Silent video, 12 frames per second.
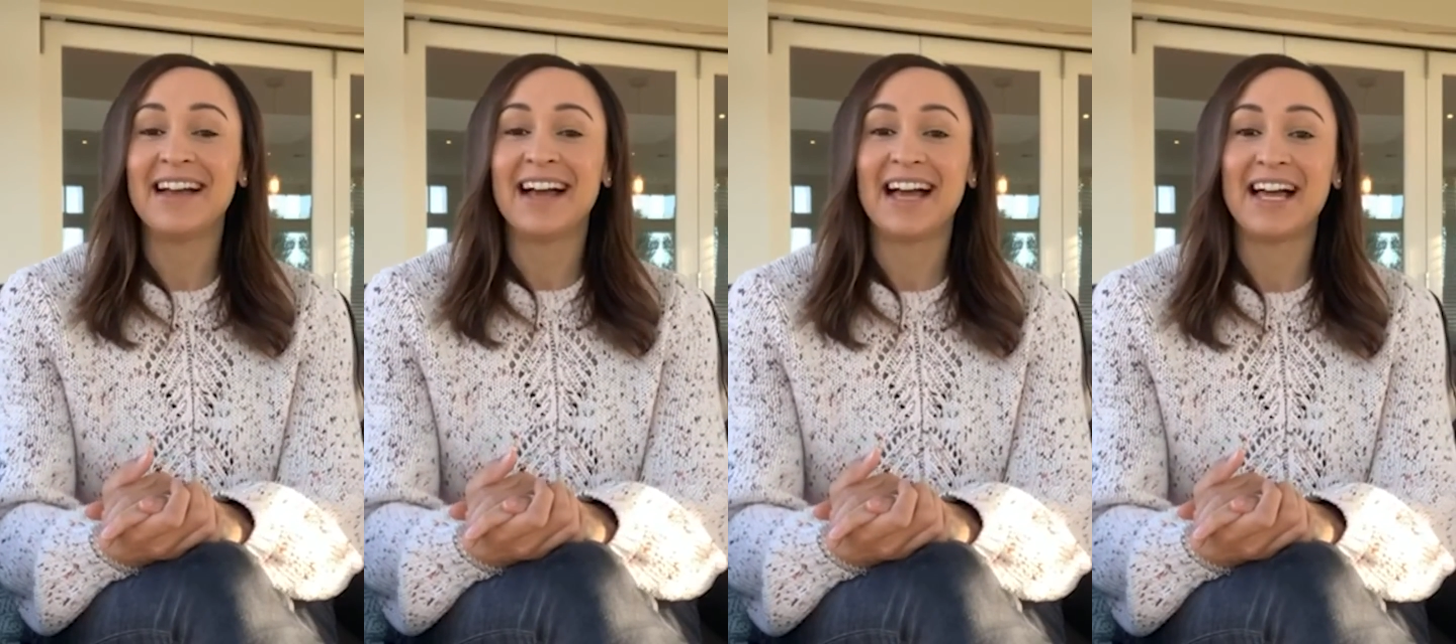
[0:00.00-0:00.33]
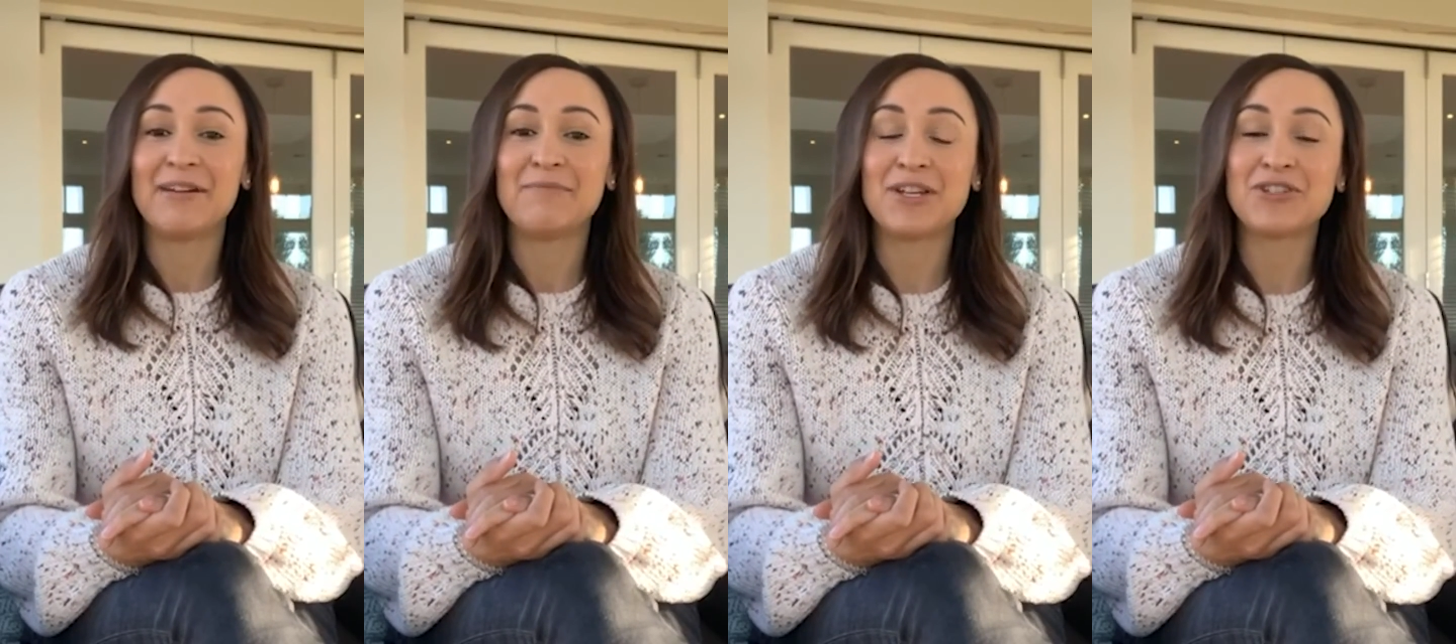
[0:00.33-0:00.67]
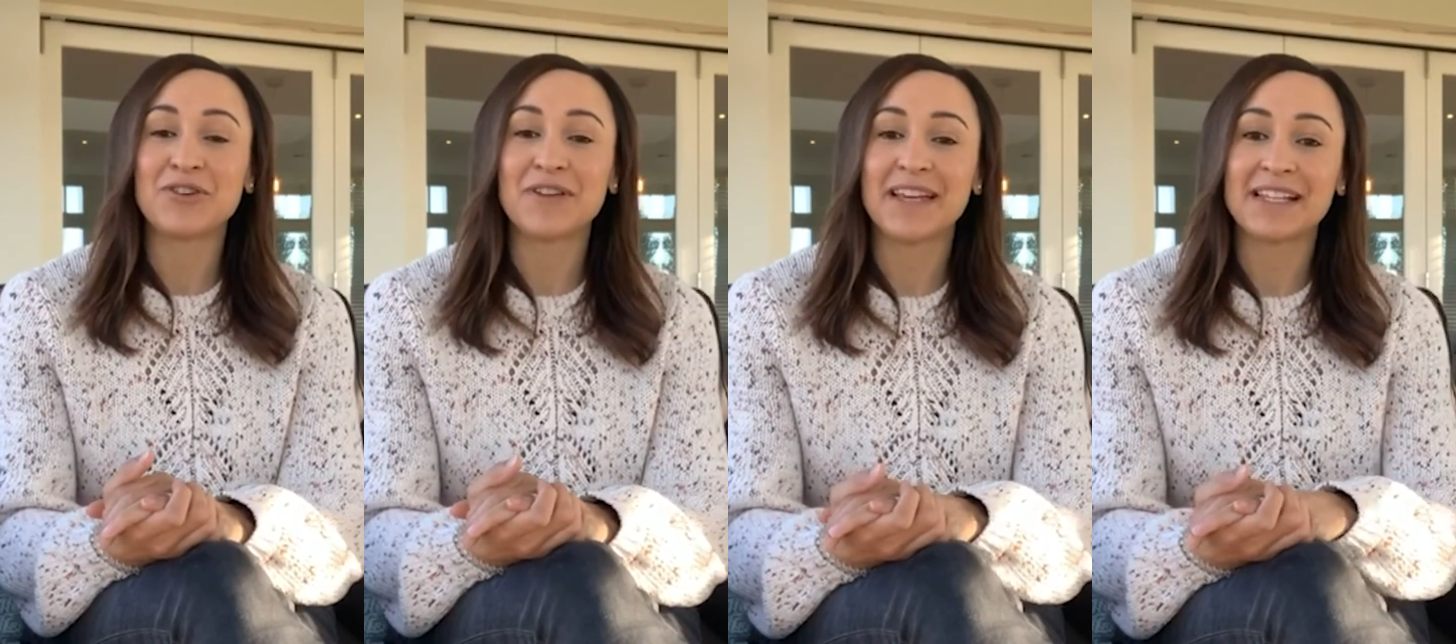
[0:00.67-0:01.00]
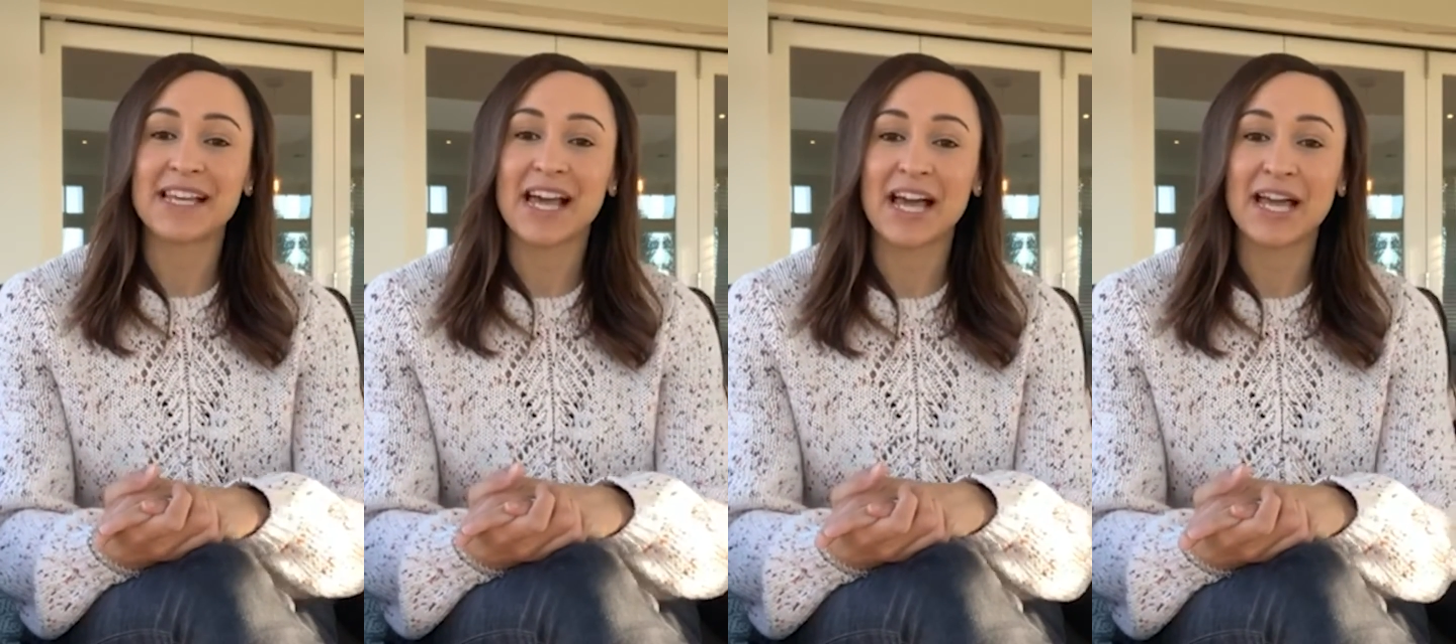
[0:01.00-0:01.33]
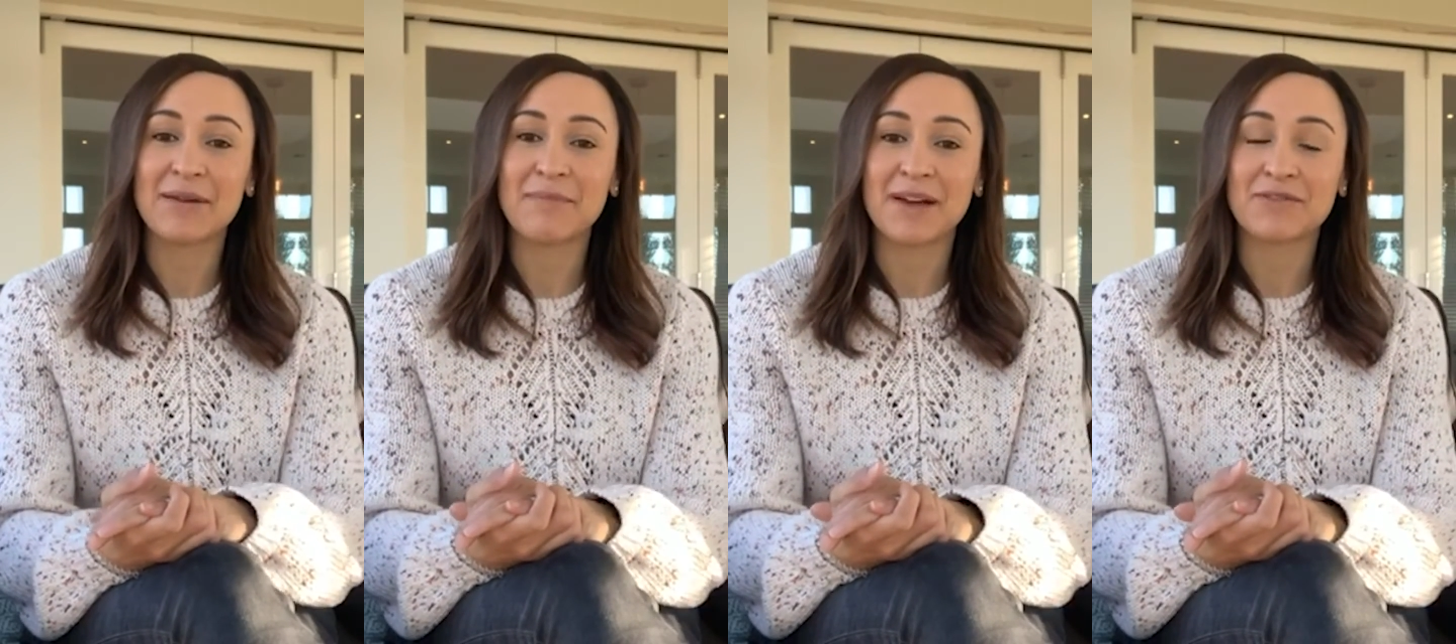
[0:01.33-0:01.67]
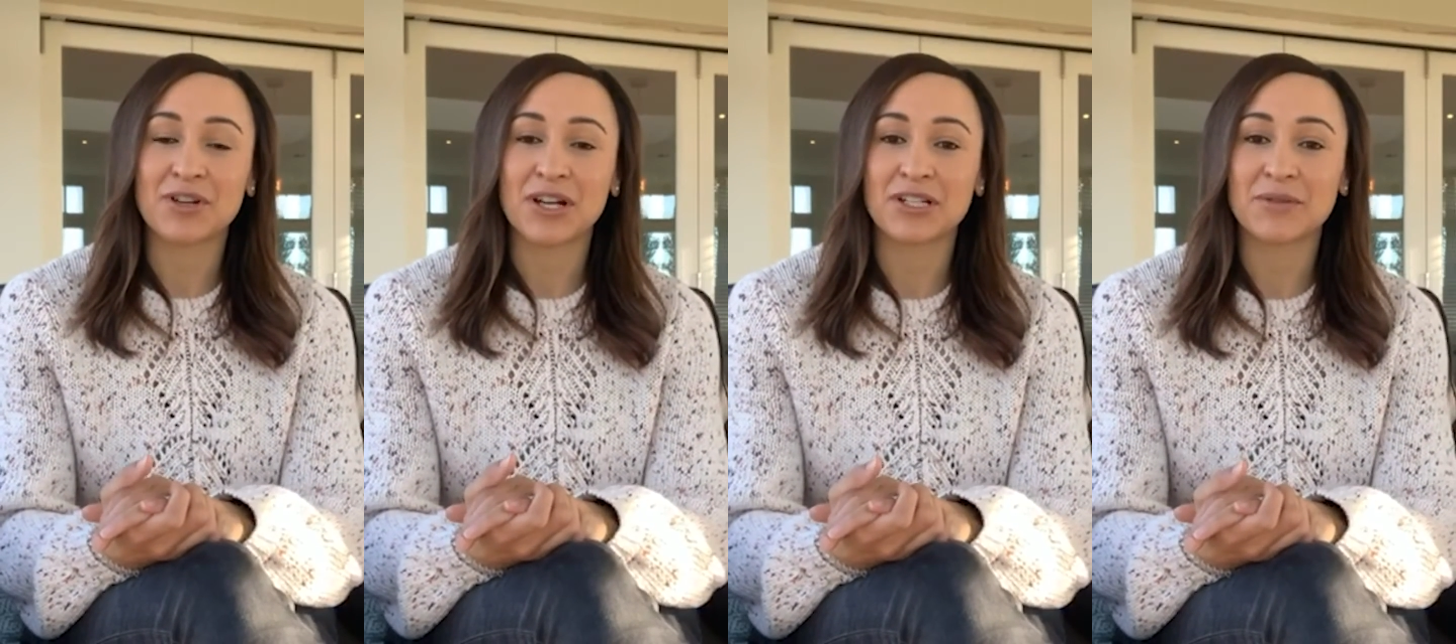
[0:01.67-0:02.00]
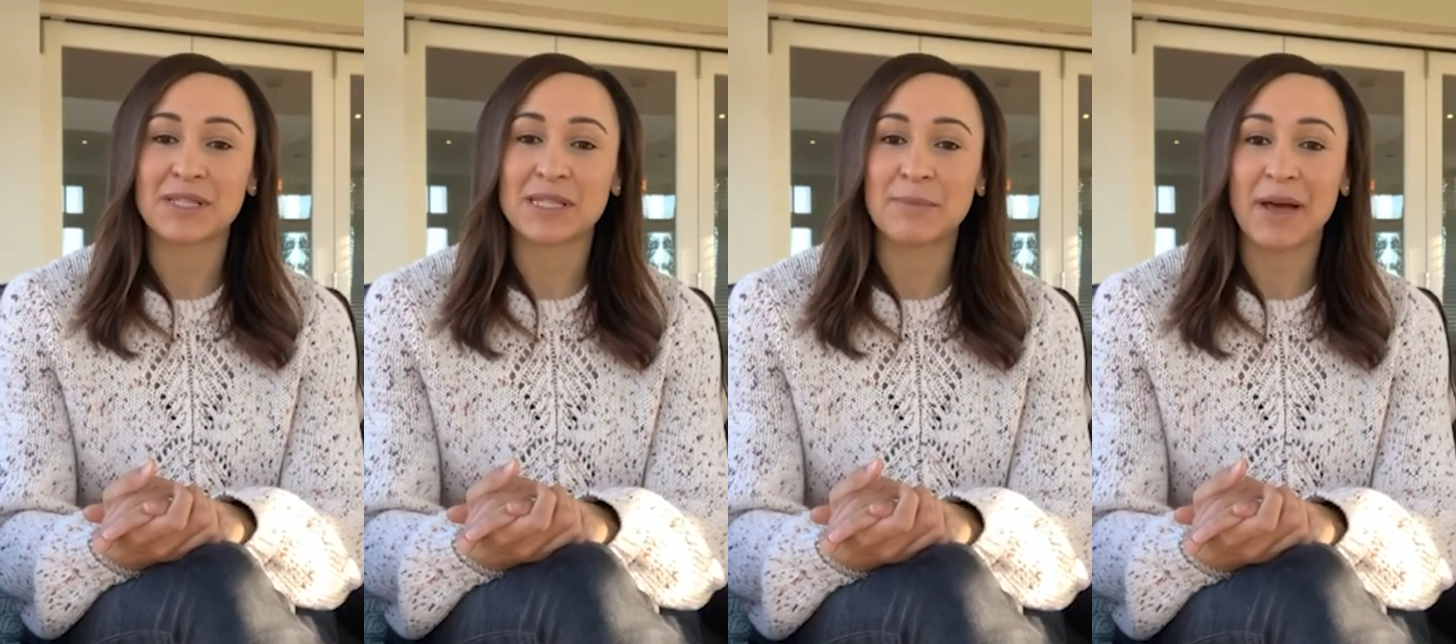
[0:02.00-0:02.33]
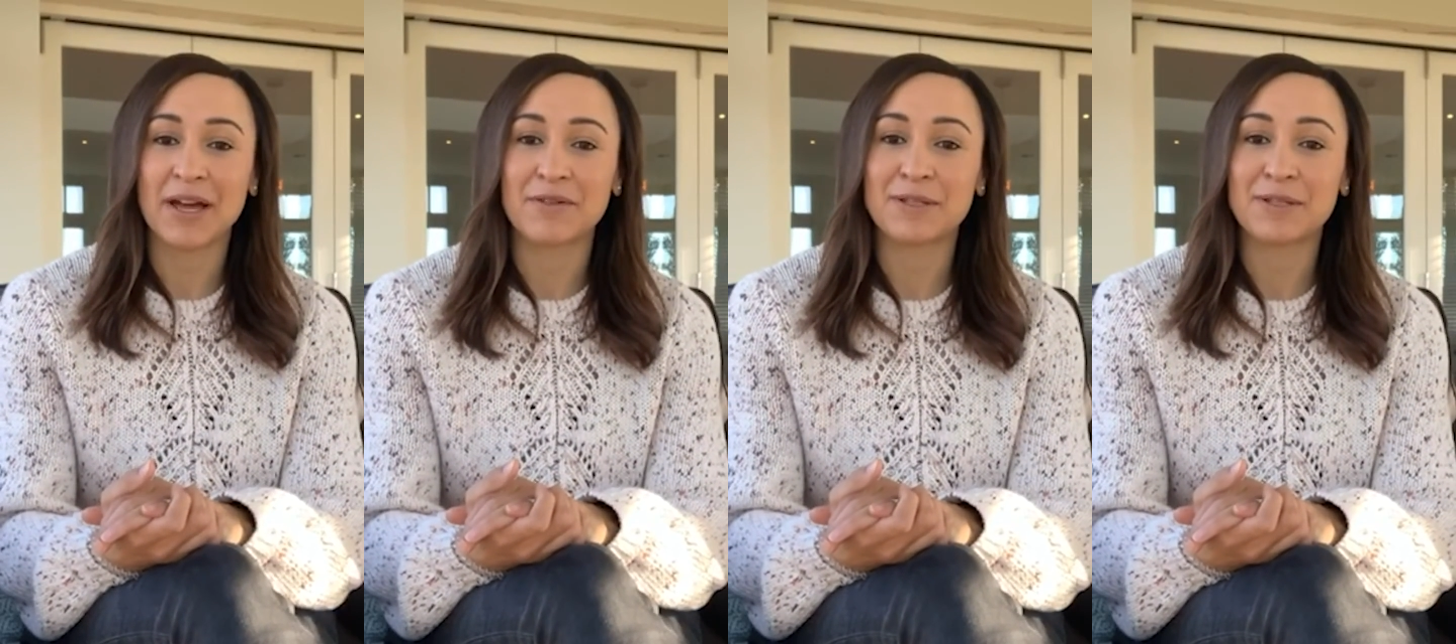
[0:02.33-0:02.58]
um, and during that time, I've tried to inspire